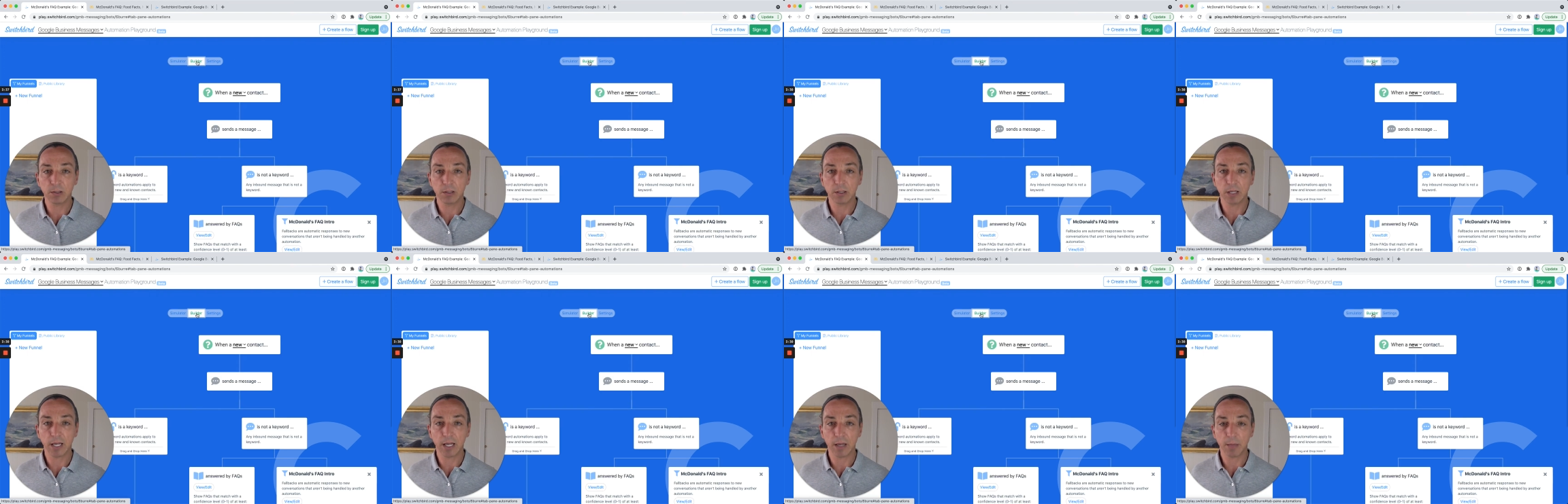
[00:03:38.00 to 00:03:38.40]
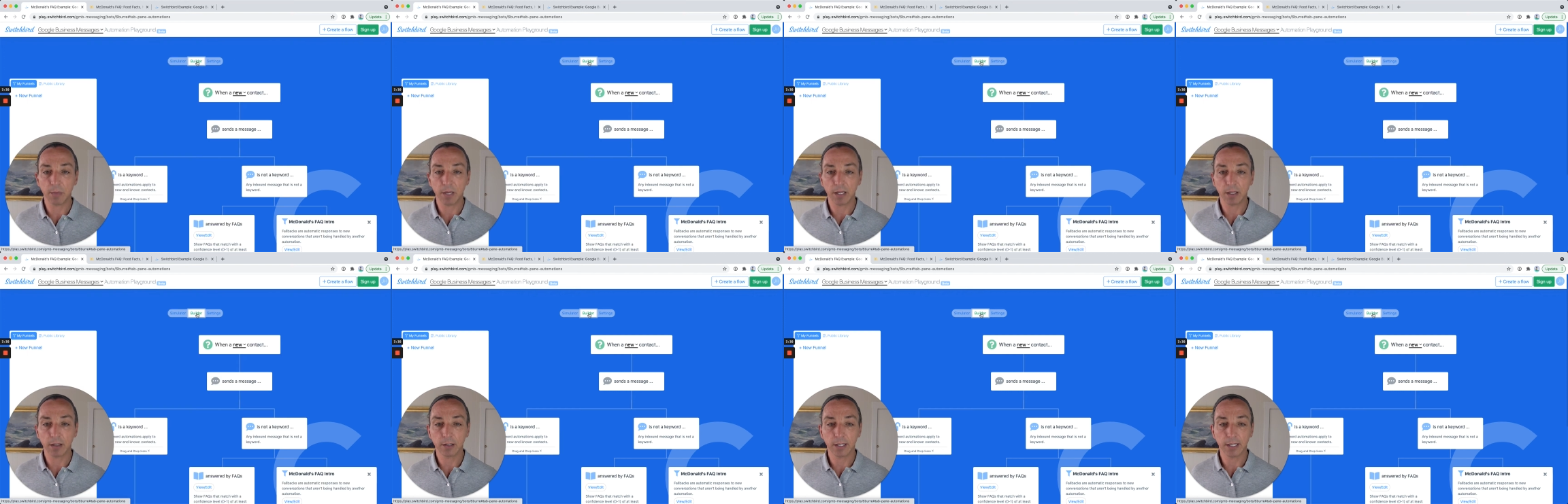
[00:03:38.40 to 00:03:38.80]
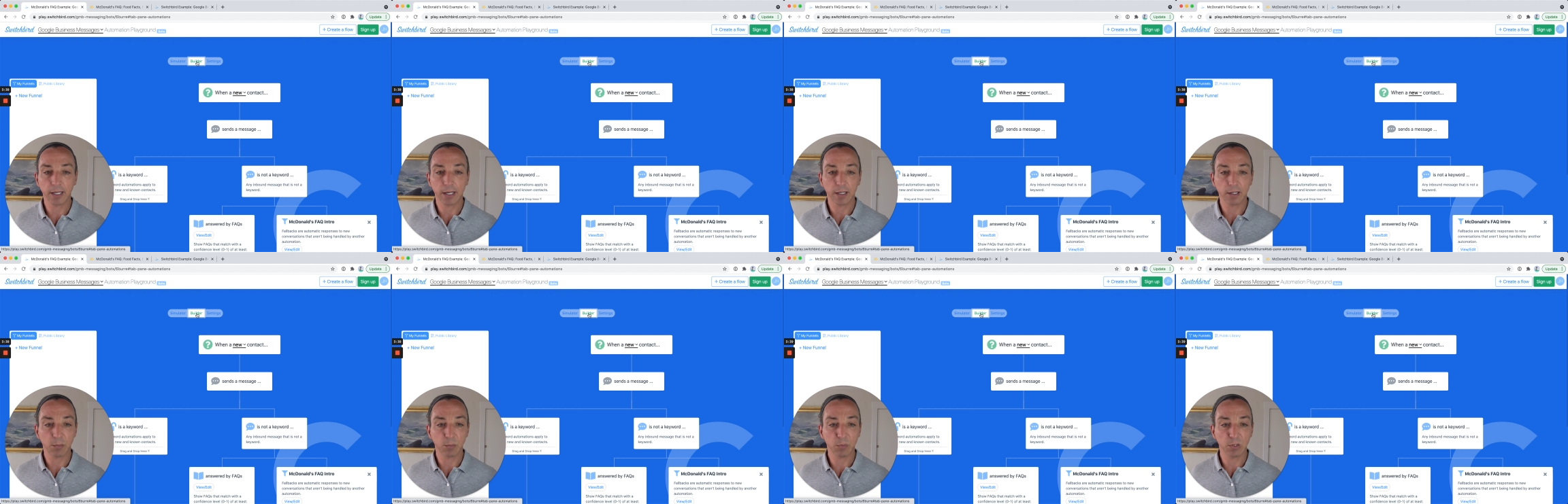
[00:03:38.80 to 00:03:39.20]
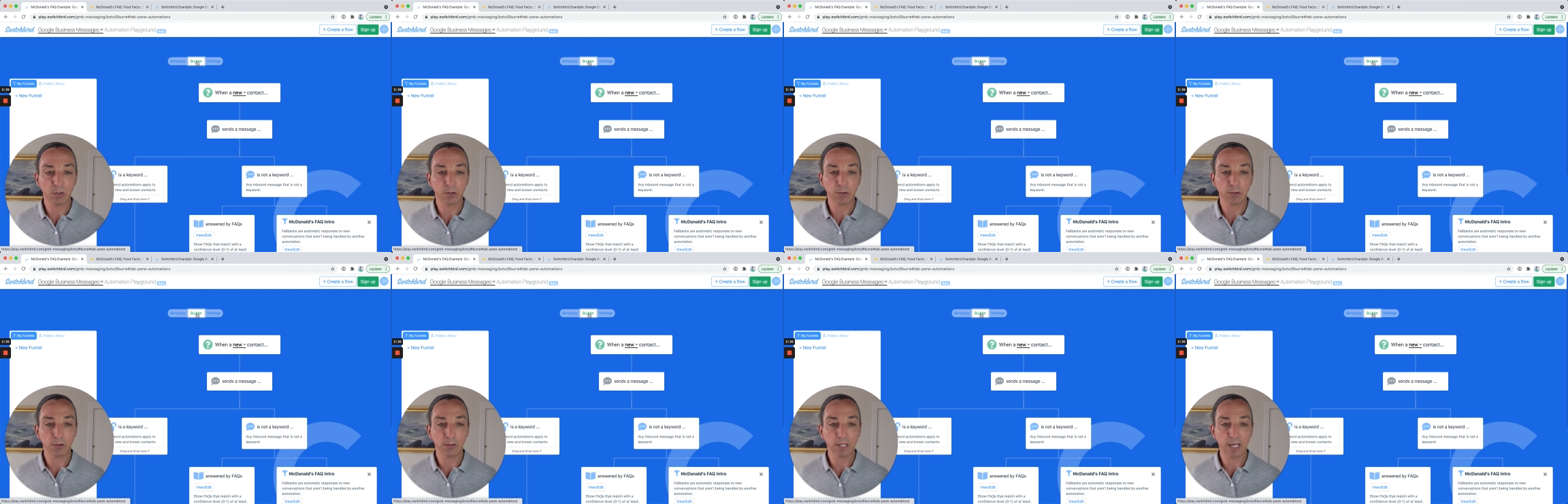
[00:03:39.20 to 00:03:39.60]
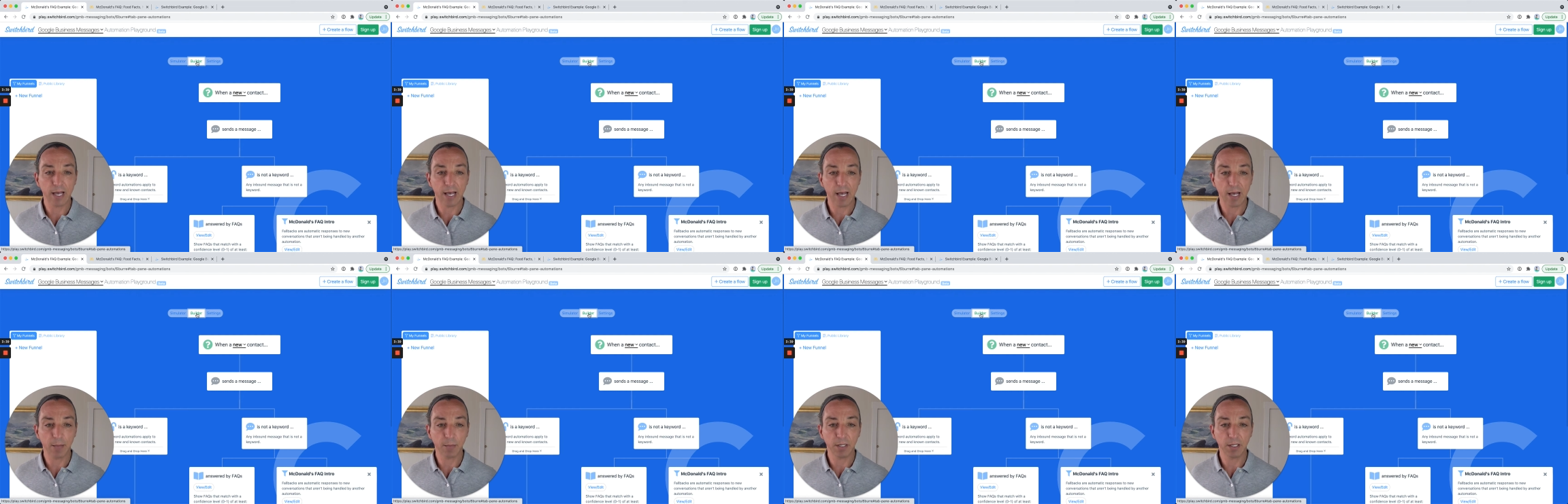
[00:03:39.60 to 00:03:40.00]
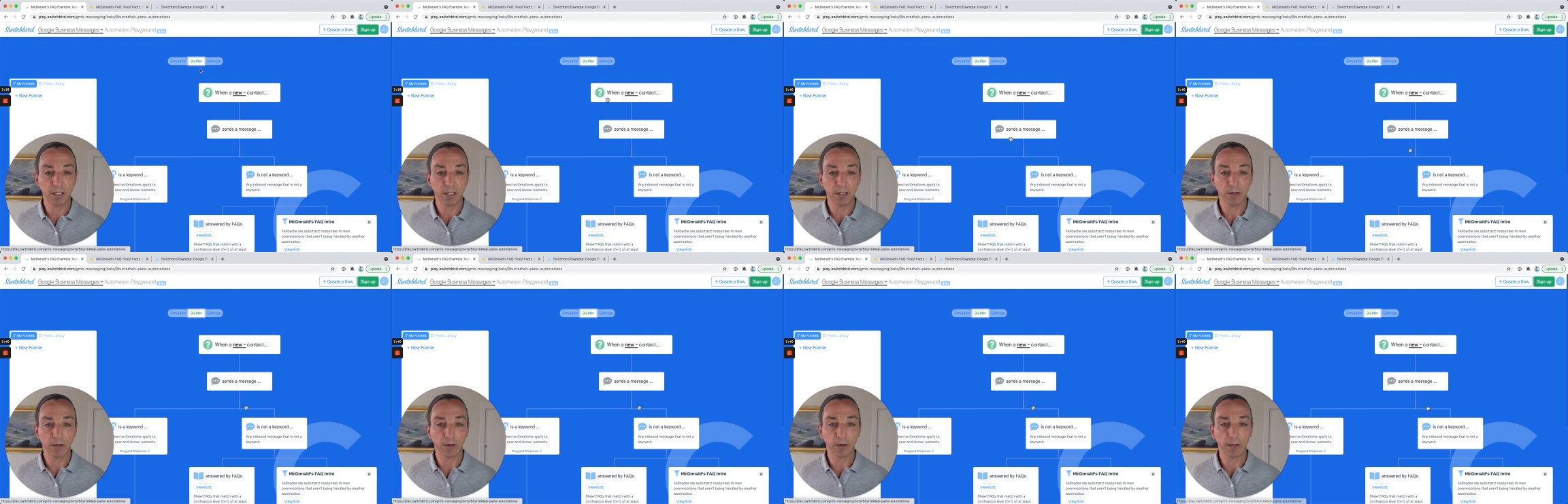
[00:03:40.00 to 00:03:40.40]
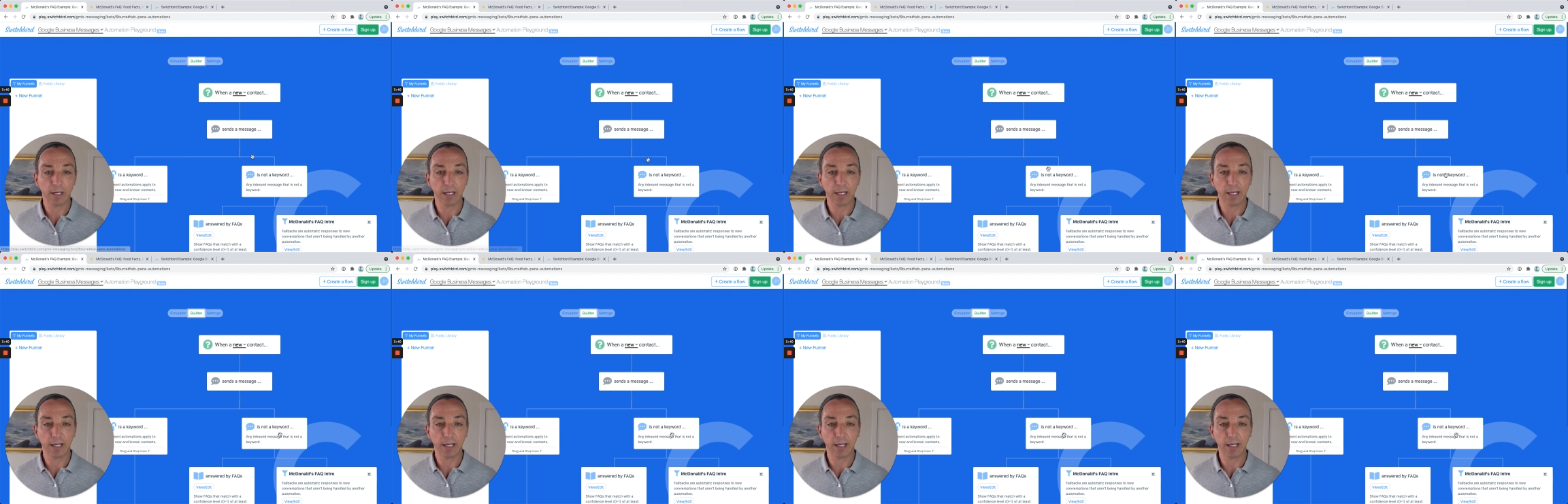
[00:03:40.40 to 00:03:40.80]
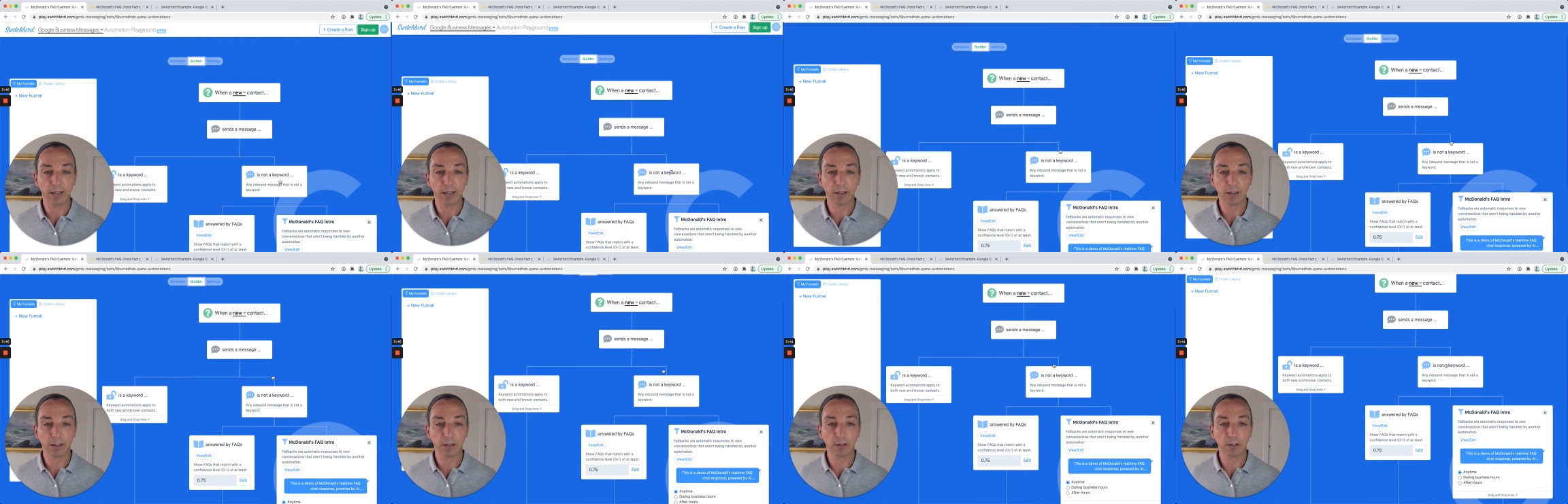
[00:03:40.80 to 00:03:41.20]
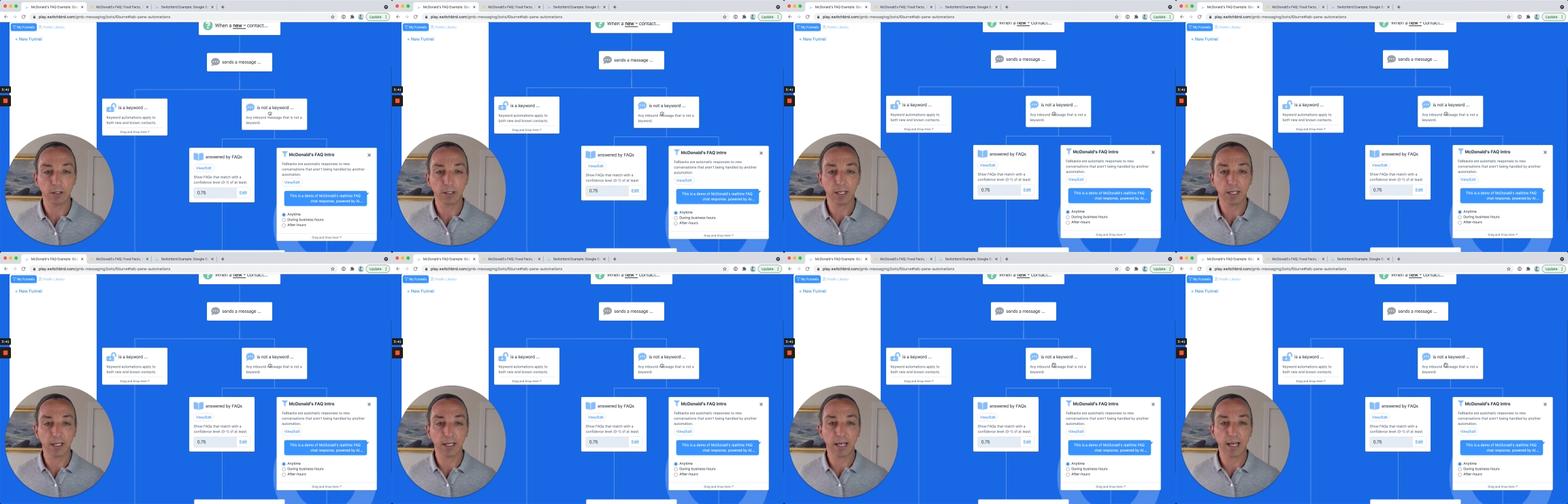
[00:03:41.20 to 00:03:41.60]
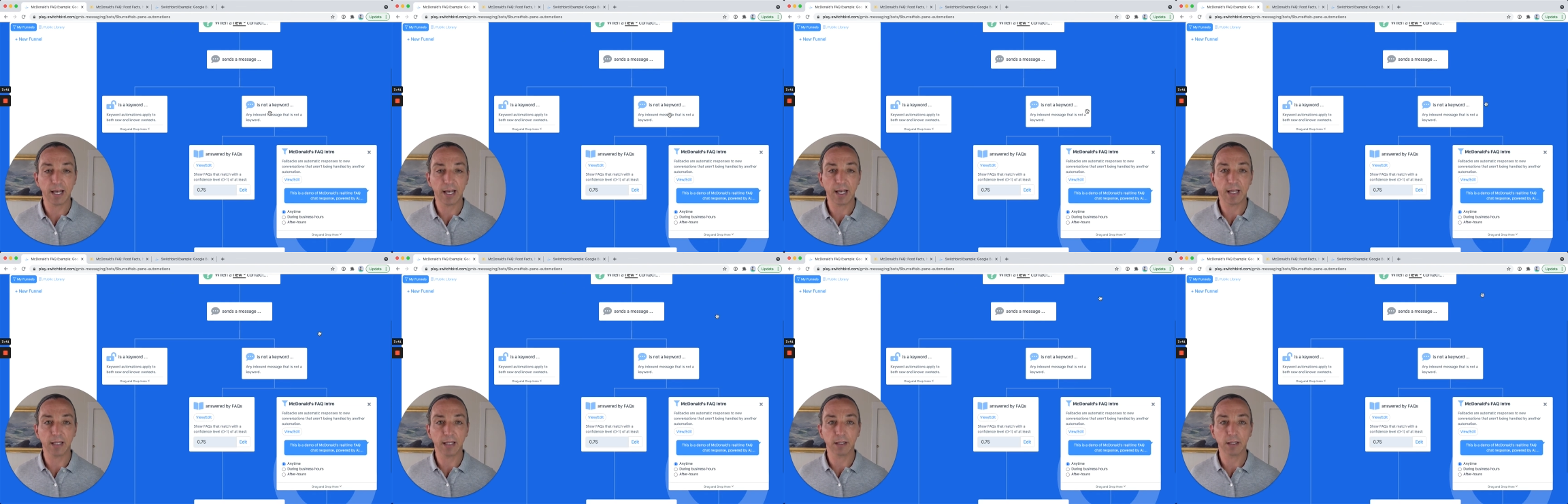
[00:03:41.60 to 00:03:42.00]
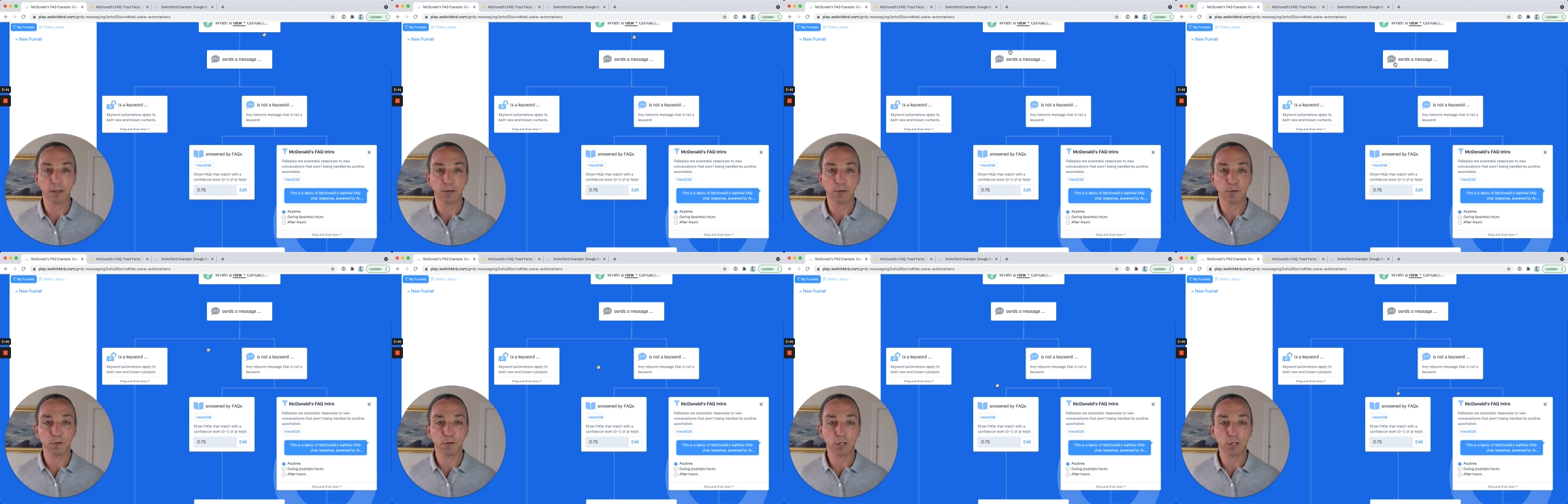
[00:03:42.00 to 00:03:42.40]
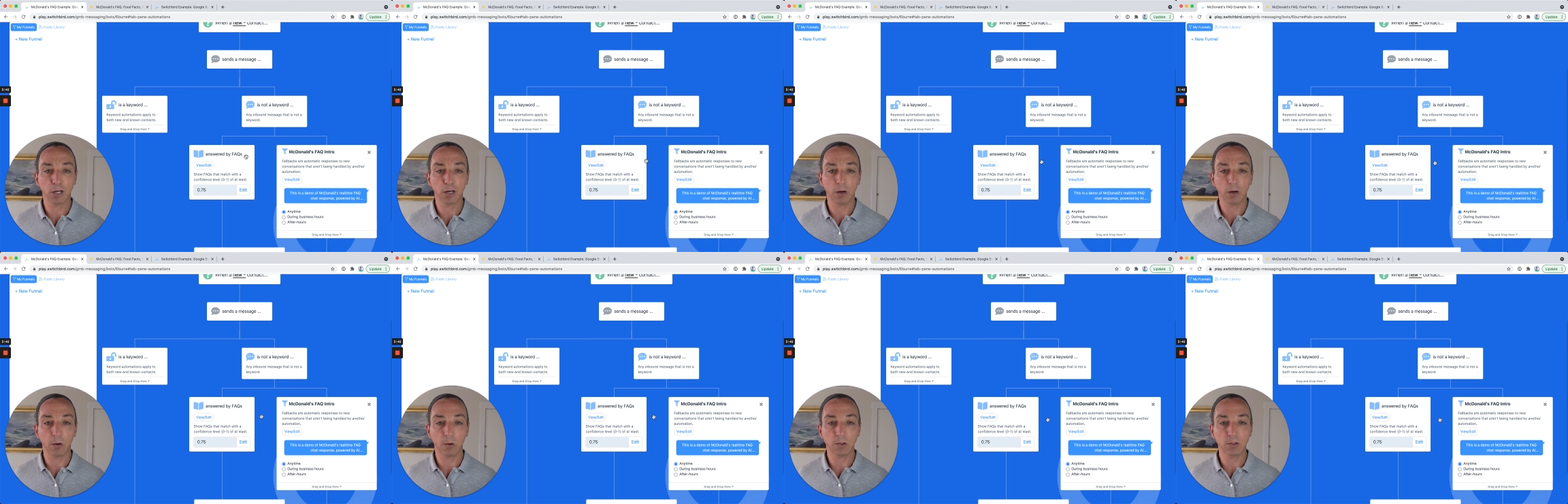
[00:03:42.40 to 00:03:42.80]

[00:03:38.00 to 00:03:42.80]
by clicking on the Builder tab here and looking at the flow.